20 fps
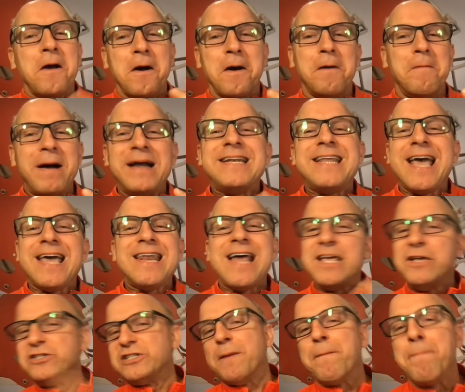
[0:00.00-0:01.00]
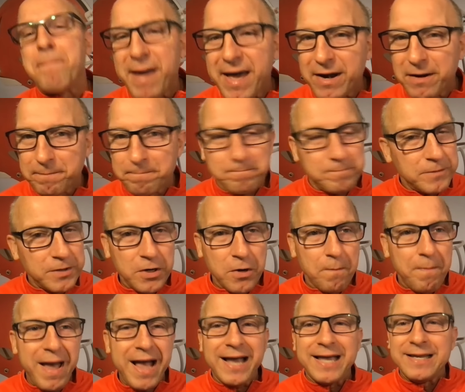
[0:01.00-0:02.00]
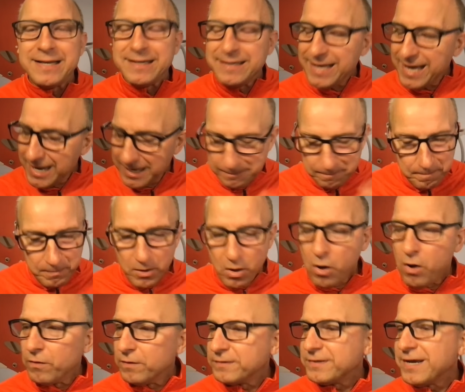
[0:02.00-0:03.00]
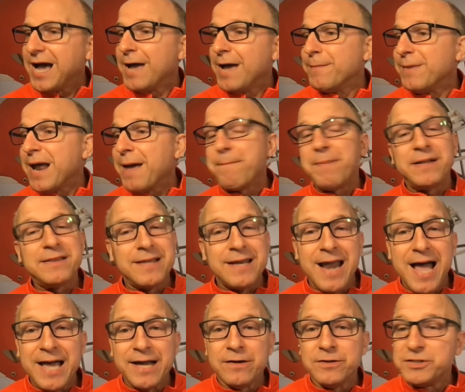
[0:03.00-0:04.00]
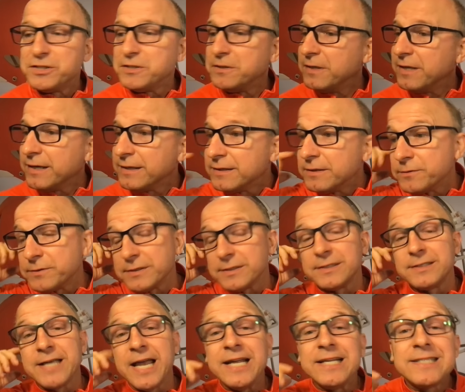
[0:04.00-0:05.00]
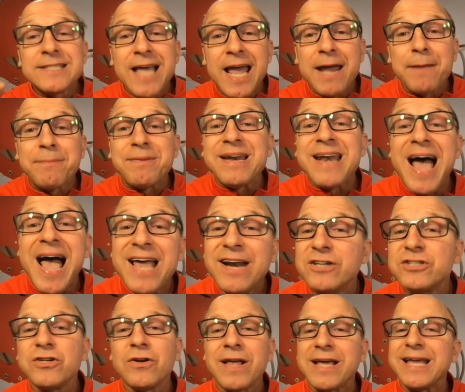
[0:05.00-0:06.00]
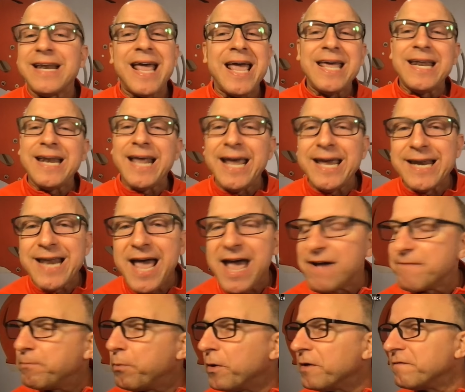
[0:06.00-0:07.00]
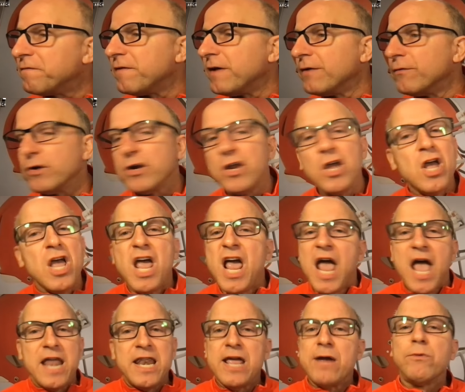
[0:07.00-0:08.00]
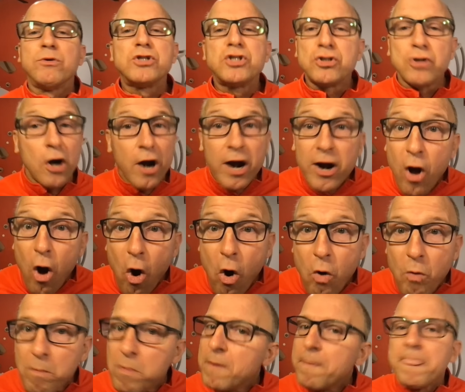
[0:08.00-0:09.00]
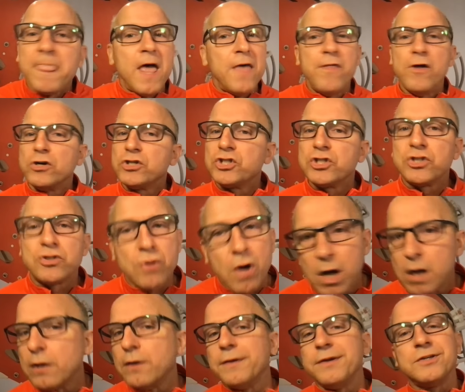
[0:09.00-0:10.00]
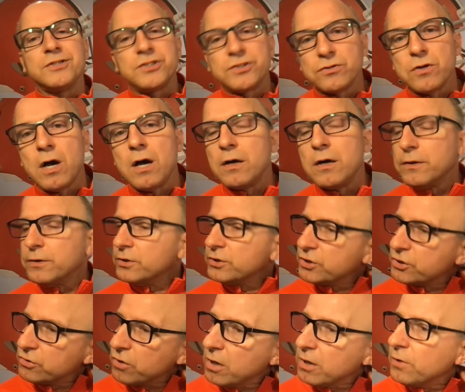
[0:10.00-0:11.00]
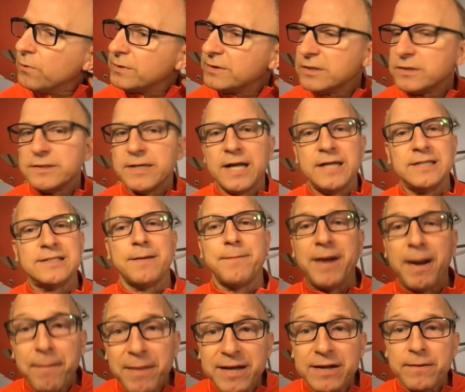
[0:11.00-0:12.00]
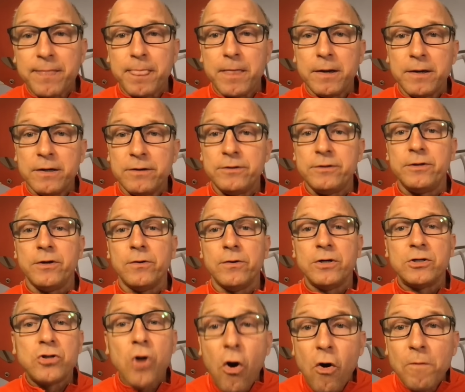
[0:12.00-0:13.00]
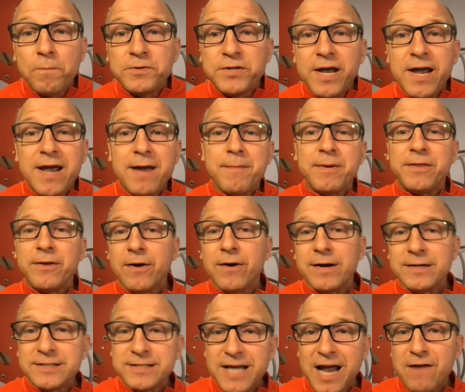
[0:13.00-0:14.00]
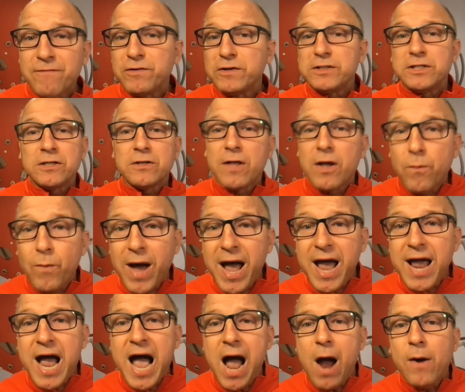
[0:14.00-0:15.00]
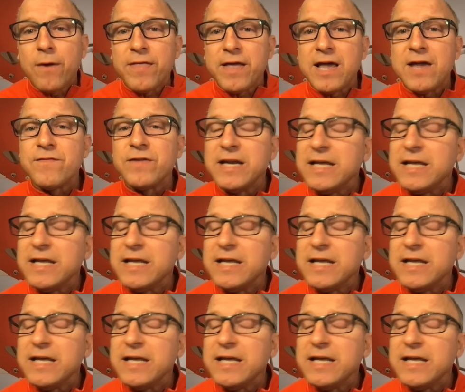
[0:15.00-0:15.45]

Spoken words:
My dad and I used to bet, back in the day all the time. And I bet the Niners, there was the Saints game. The Niners are like an 8.5 point favorite. And they were at home and they're struggling. They're struggling with the Saints. I mean, I'm like, they're a dome team and they're in San Francisco. How are they even